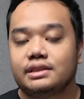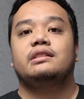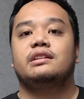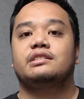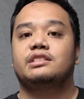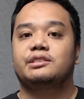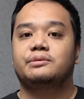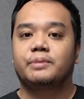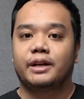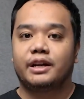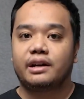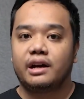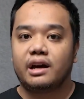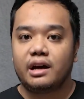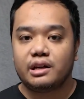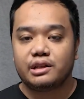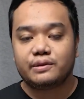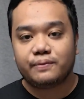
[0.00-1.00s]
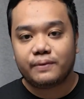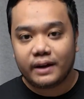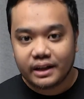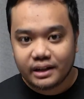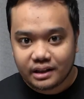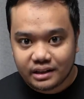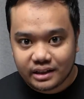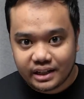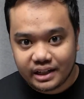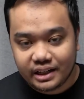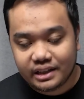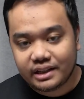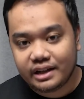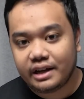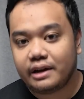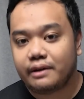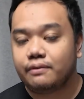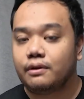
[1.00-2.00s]
This is because finally
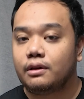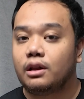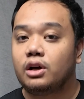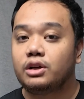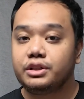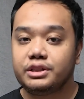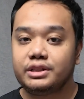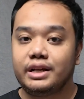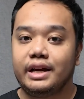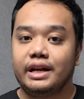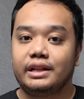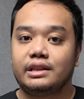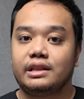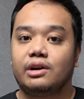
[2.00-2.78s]
they have a launch date